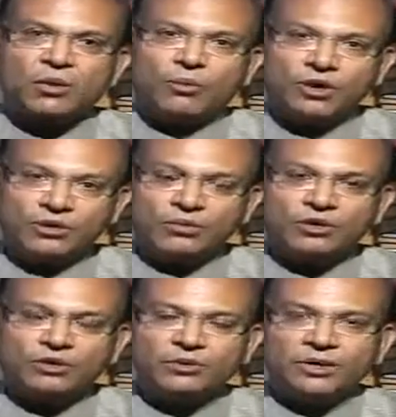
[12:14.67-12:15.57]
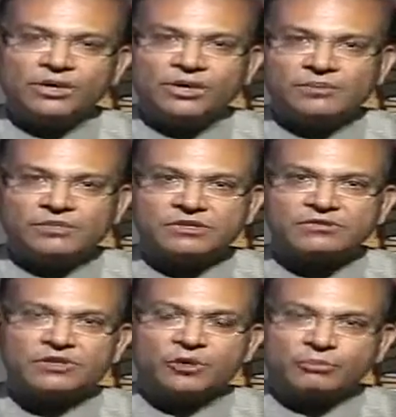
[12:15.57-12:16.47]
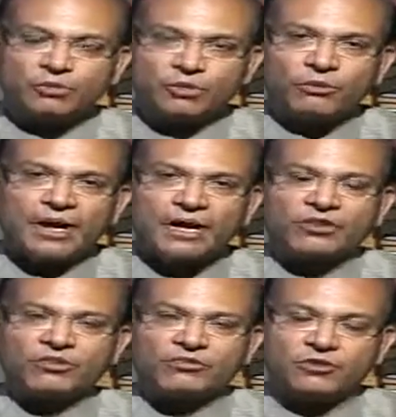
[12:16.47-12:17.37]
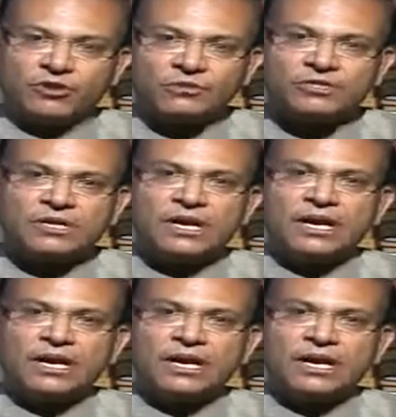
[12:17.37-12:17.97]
What do you want to do in terms of, you know, pro-market reforms?